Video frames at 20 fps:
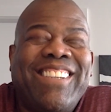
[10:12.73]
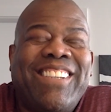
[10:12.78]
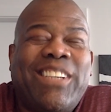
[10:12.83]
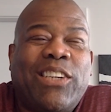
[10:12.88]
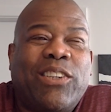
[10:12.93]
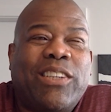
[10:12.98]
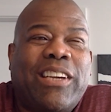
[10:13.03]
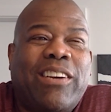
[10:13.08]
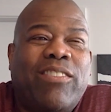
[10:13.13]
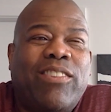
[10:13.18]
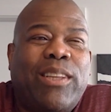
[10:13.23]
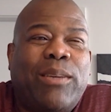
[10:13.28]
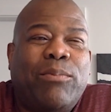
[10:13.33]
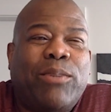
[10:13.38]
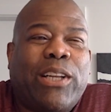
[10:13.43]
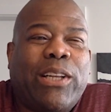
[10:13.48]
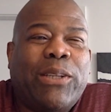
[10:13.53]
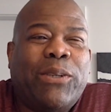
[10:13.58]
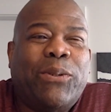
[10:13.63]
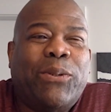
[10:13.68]
you're giving
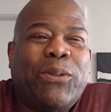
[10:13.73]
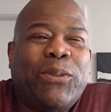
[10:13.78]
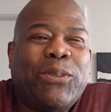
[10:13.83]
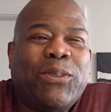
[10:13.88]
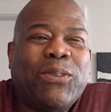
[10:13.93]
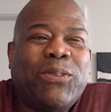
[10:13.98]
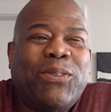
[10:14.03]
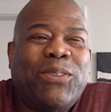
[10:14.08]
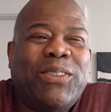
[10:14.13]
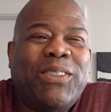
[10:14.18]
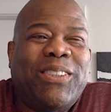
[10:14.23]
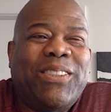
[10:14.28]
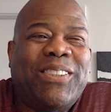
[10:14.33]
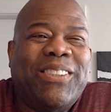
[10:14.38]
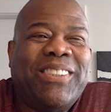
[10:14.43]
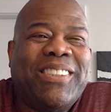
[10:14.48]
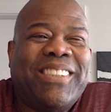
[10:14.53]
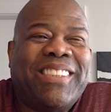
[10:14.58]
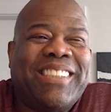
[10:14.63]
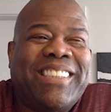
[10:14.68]
them clues when
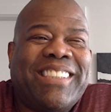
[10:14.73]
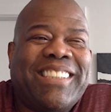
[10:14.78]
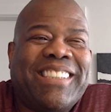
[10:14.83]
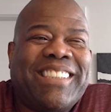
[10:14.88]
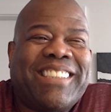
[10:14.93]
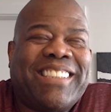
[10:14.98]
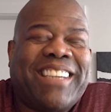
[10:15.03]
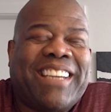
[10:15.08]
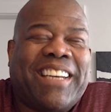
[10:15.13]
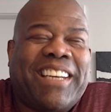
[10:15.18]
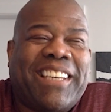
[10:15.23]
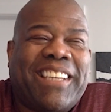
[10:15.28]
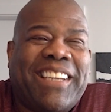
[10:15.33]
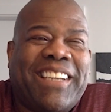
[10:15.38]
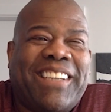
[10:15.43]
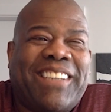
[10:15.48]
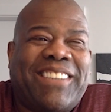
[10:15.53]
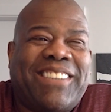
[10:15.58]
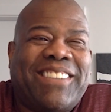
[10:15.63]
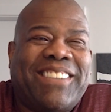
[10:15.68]
you could have just said,
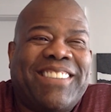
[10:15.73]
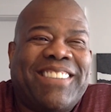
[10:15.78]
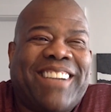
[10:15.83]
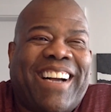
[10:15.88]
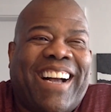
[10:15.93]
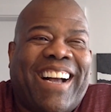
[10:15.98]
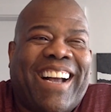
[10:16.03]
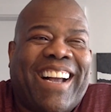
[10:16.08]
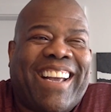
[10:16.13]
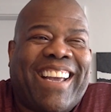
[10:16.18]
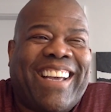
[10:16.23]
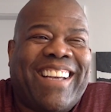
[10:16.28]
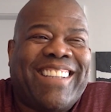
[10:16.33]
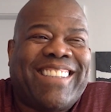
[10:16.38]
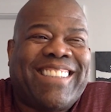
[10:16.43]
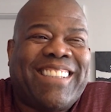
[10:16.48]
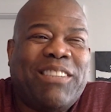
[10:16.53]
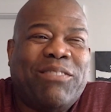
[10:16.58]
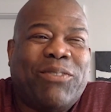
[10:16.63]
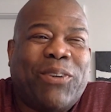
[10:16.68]
I
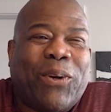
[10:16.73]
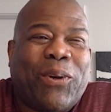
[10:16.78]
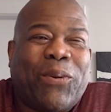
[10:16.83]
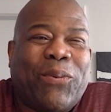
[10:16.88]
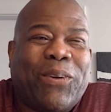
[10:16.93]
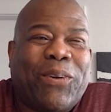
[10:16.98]
can't see very